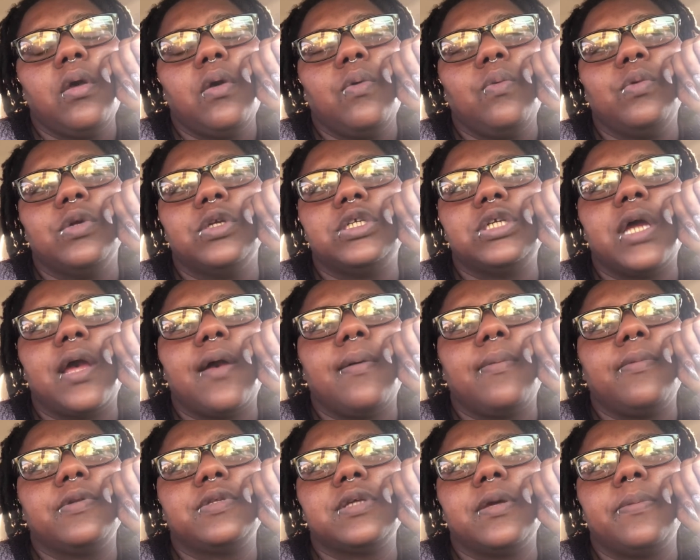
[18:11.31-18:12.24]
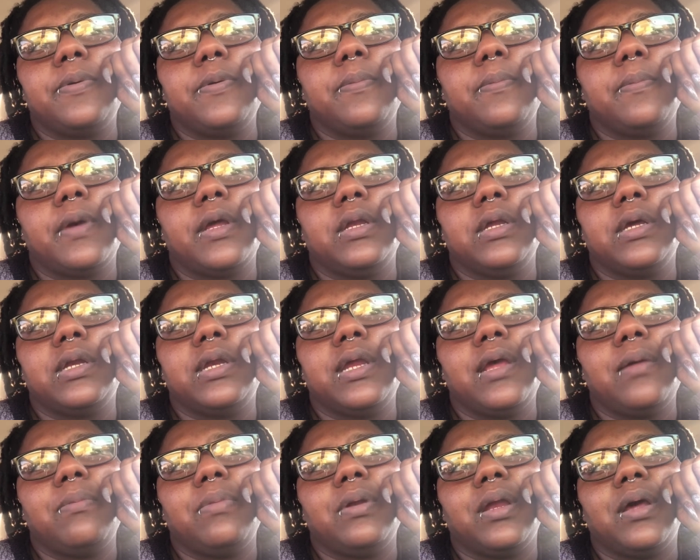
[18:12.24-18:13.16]
Which y'all, some people may look at
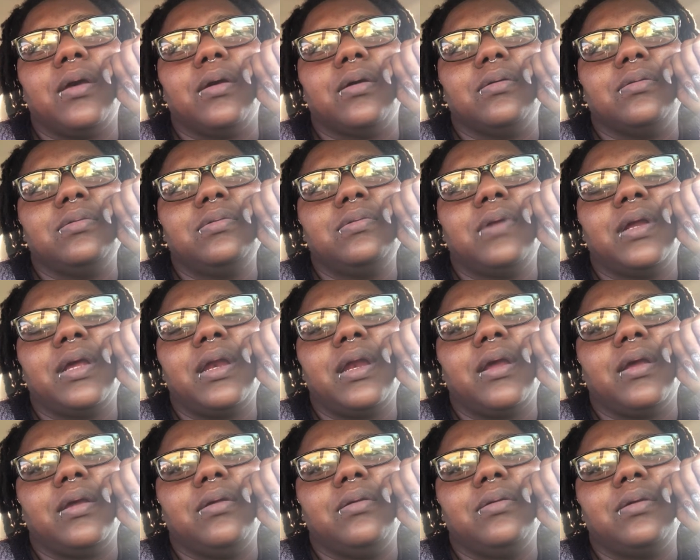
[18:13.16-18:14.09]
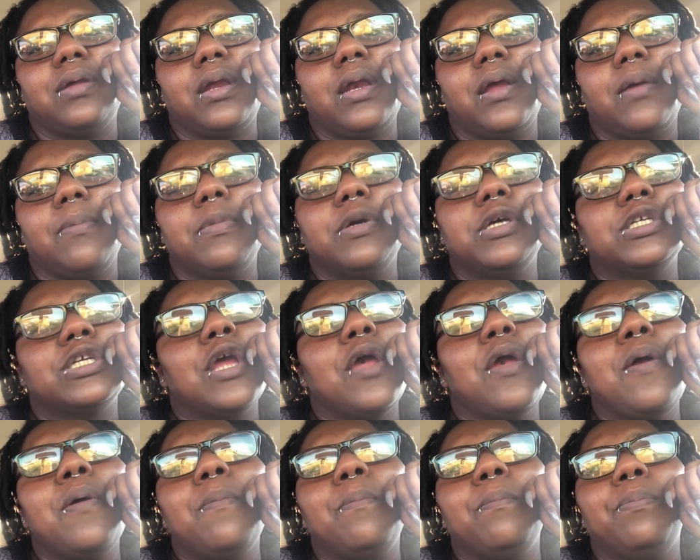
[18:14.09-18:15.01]
that and be like, "Oh, that ain't much,"
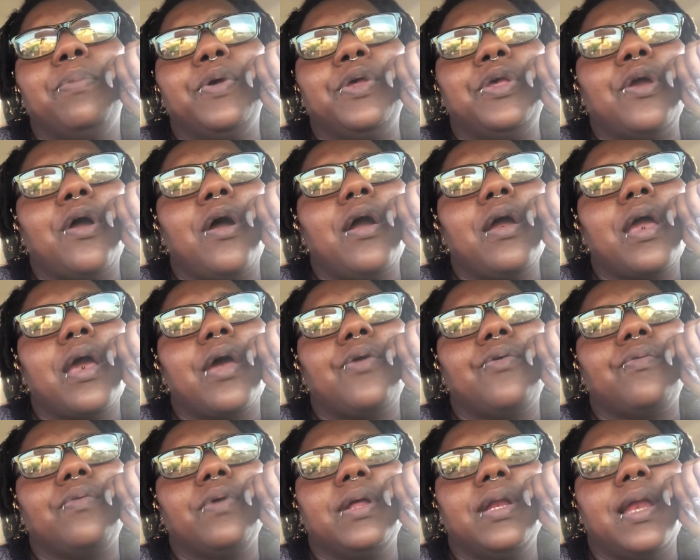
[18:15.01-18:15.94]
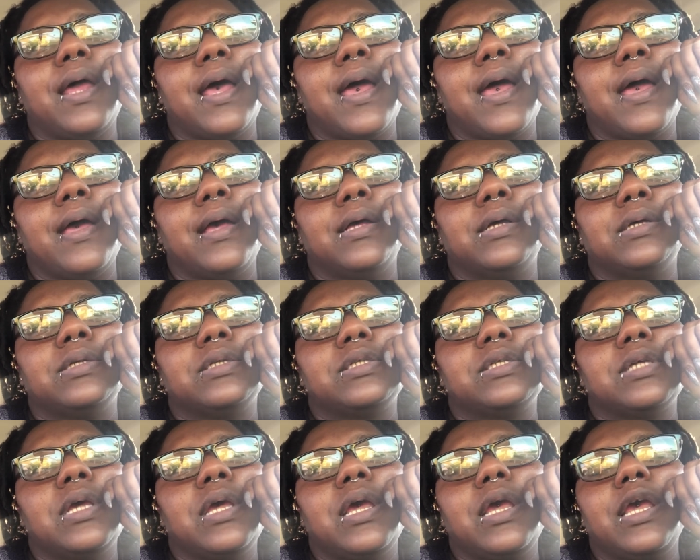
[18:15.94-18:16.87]
but y'all gotta
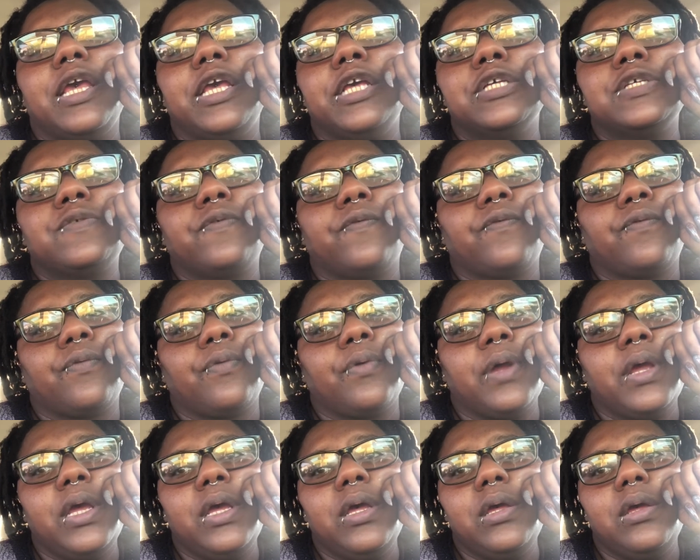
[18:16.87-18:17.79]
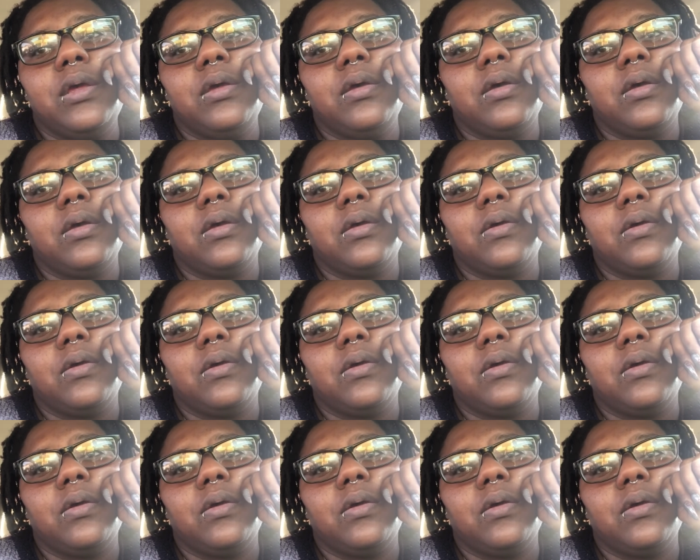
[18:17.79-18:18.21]
realize it's free